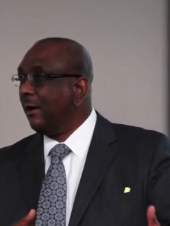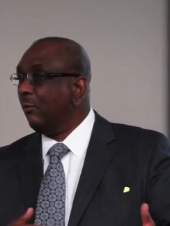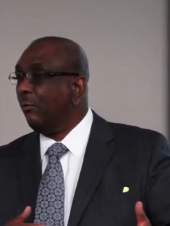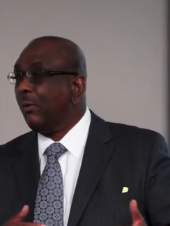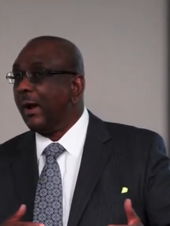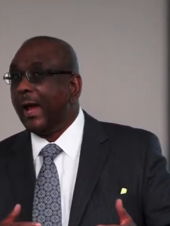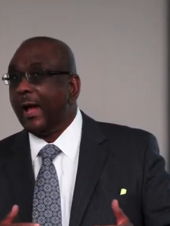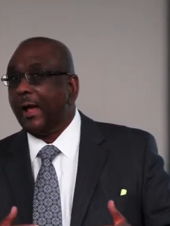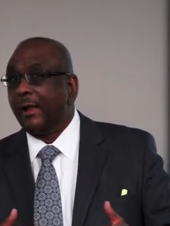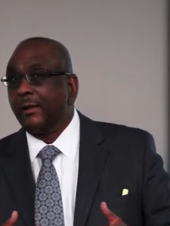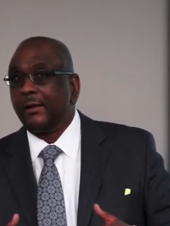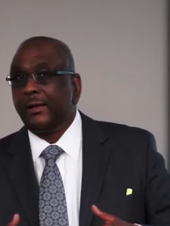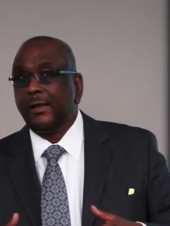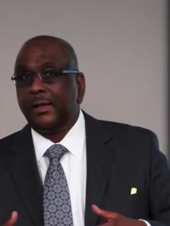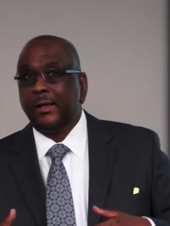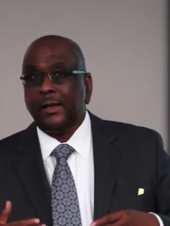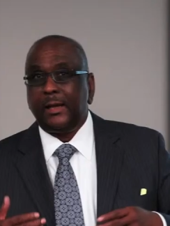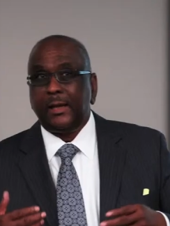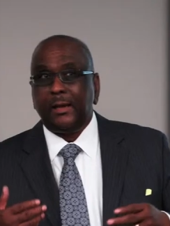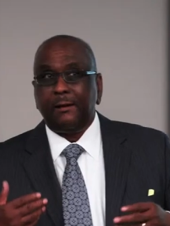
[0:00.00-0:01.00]
Well,
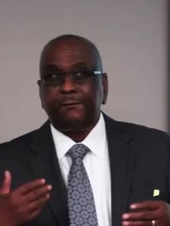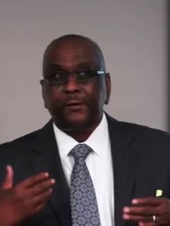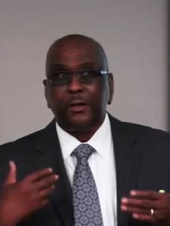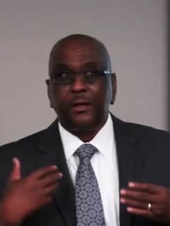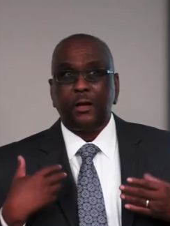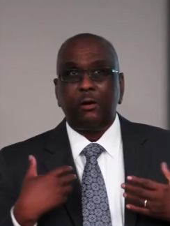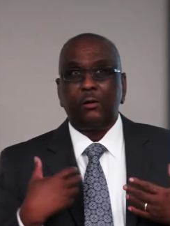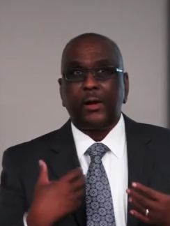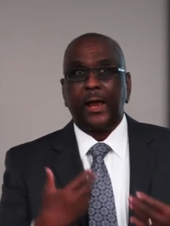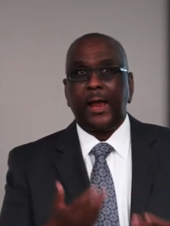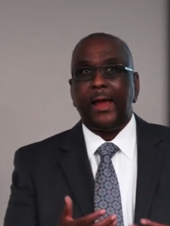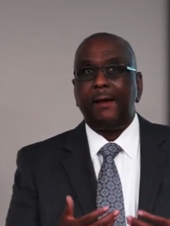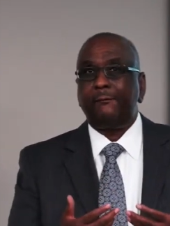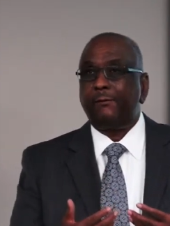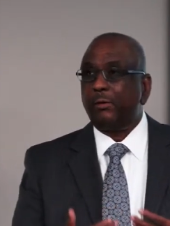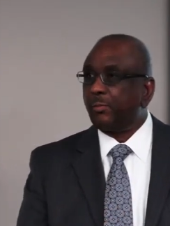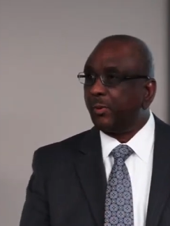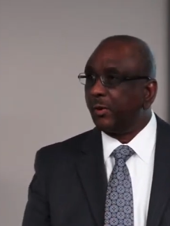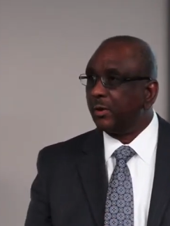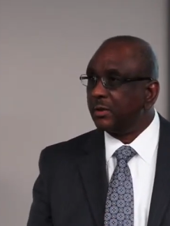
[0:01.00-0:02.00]
if you don't have
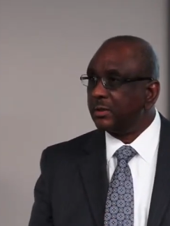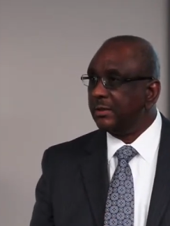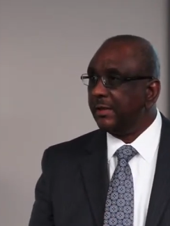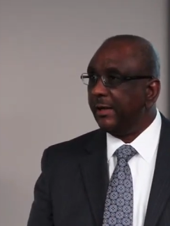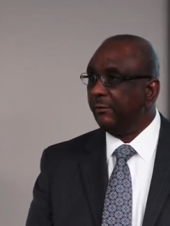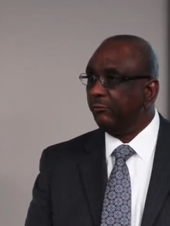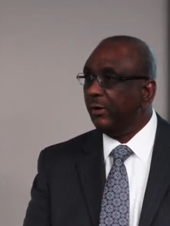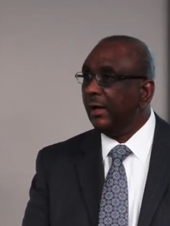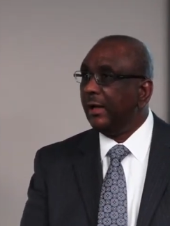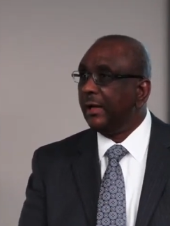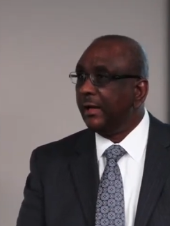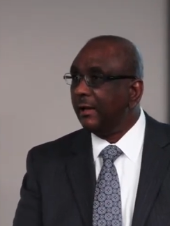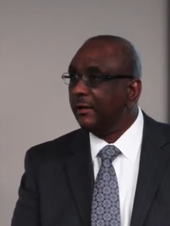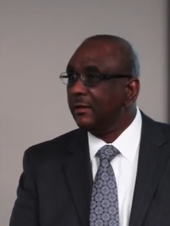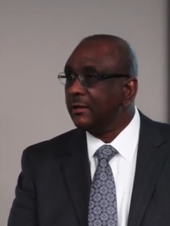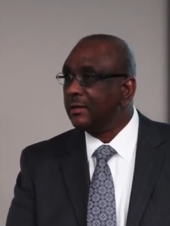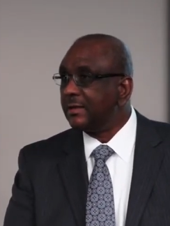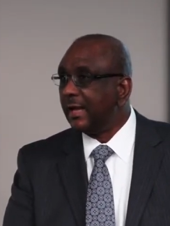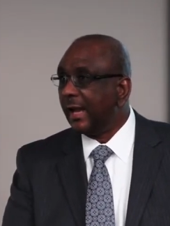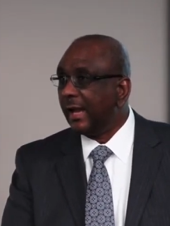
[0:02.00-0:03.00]
a person that really
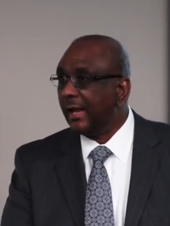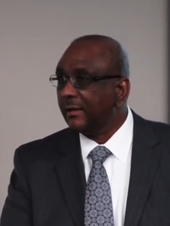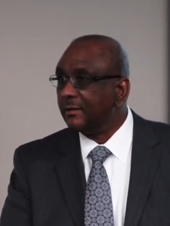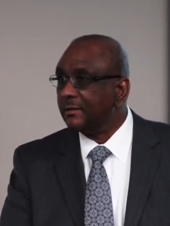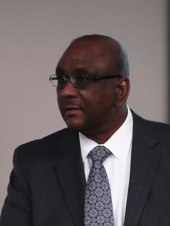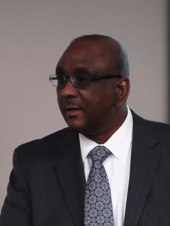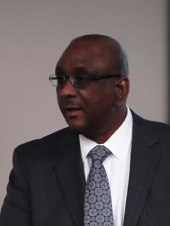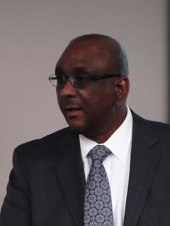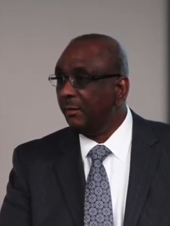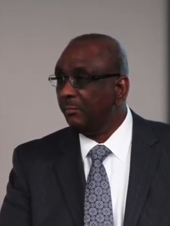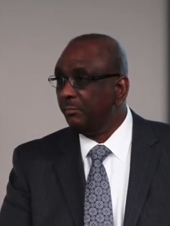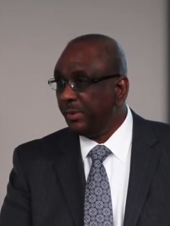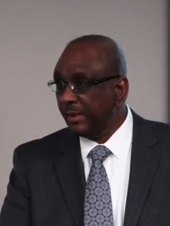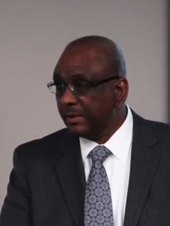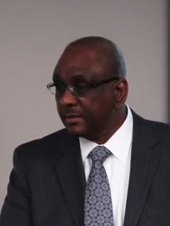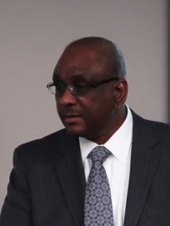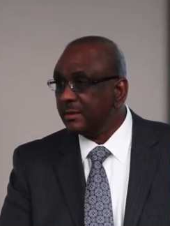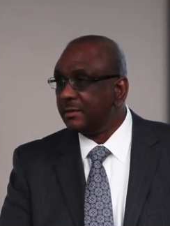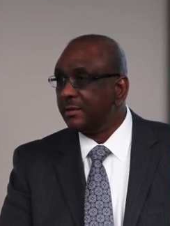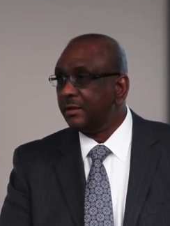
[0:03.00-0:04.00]
understands
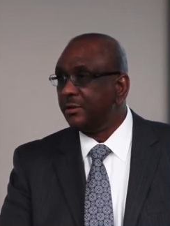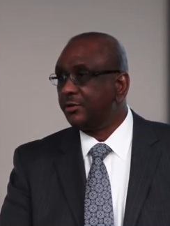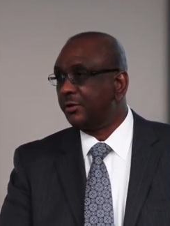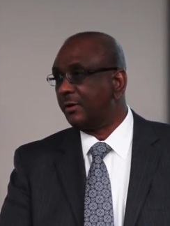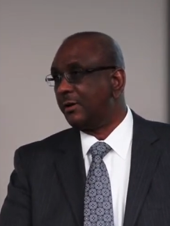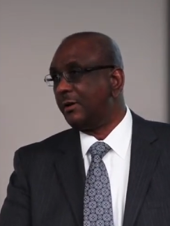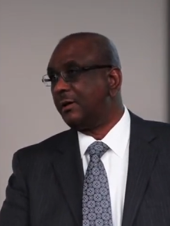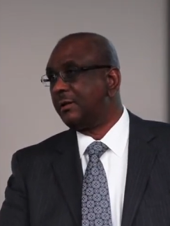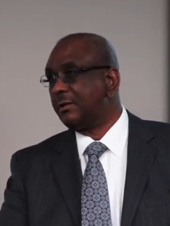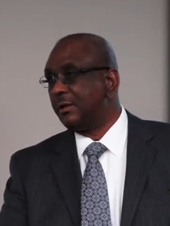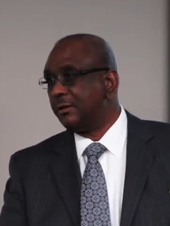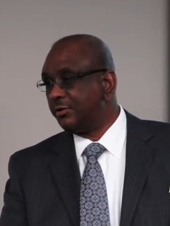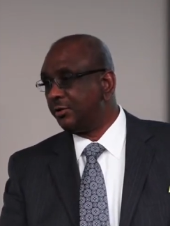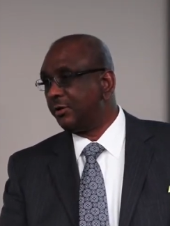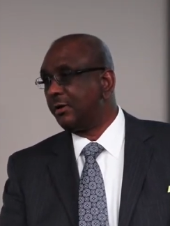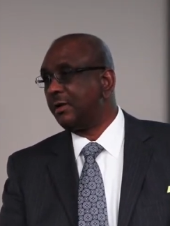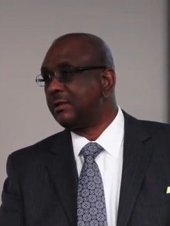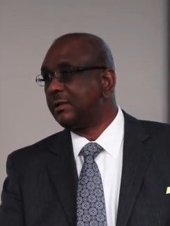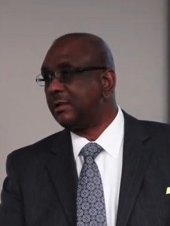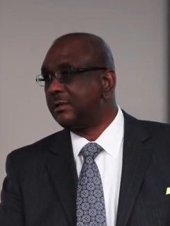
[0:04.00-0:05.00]
business insurance,
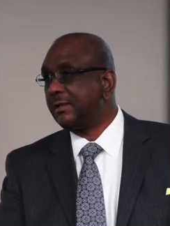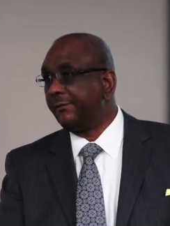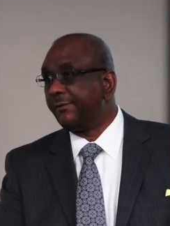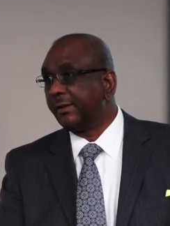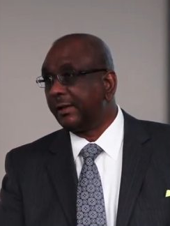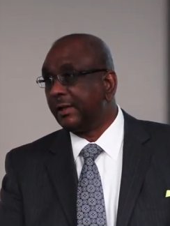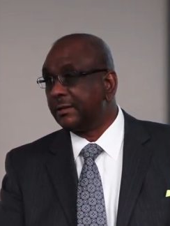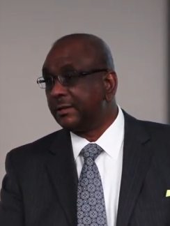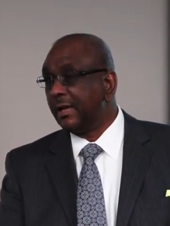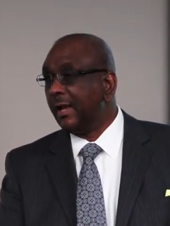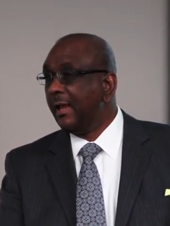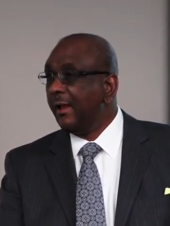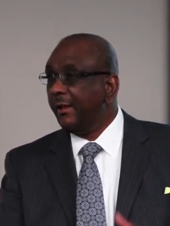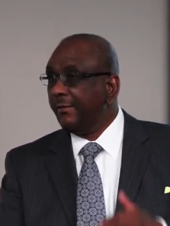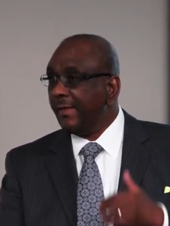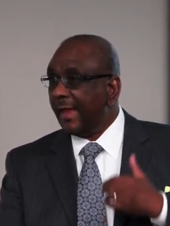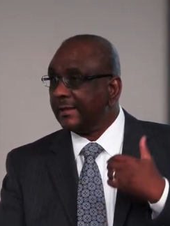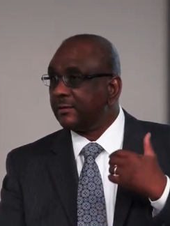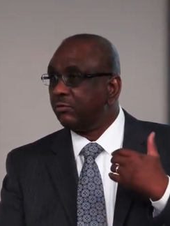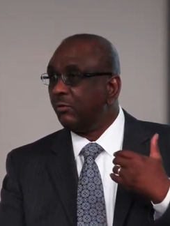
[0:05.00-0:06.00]
insurance certificates,
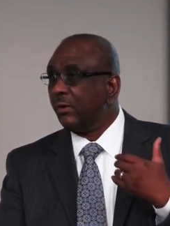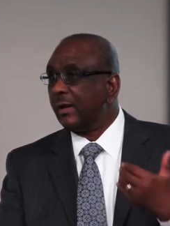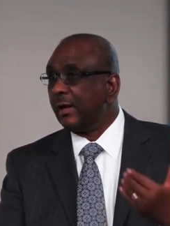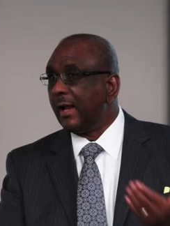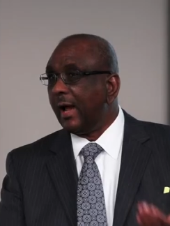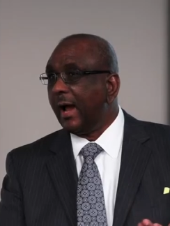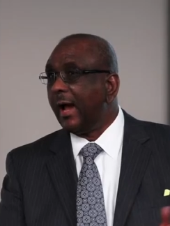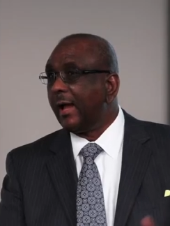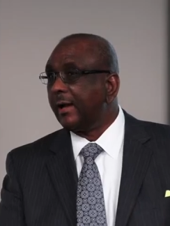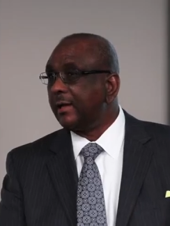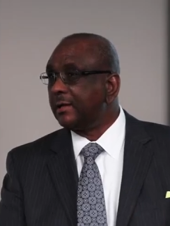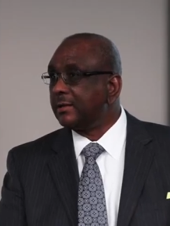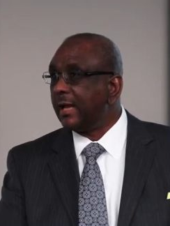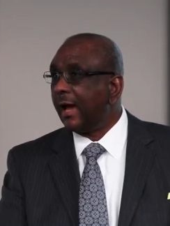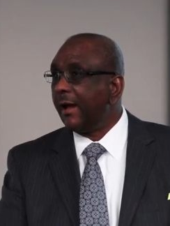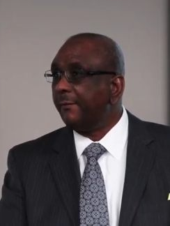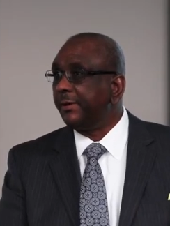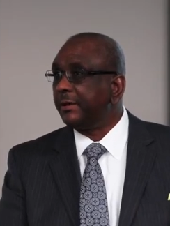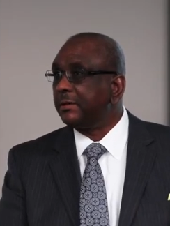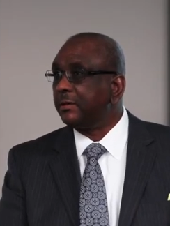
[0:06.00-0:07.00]
that's one of the hottest
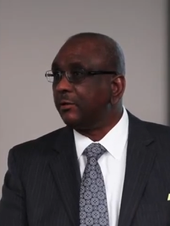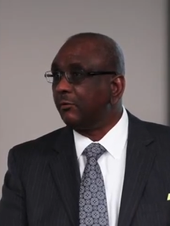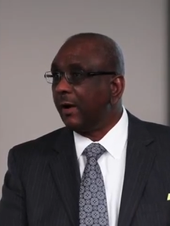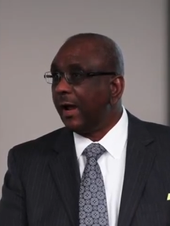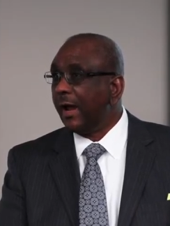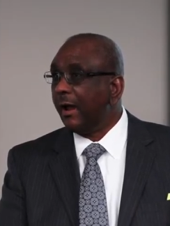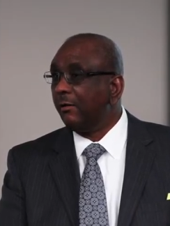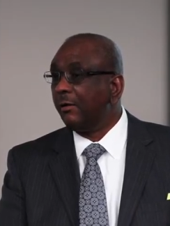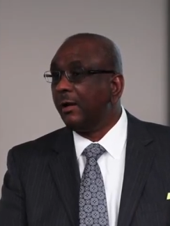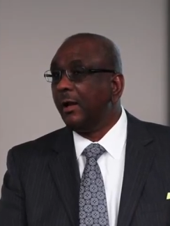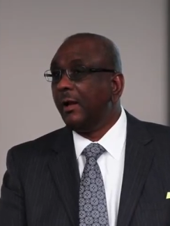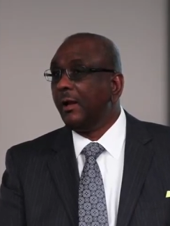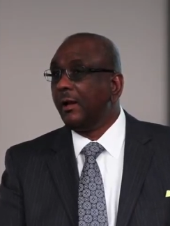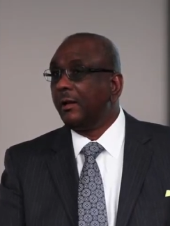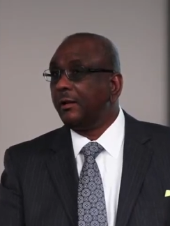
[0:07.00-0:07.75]
topics around.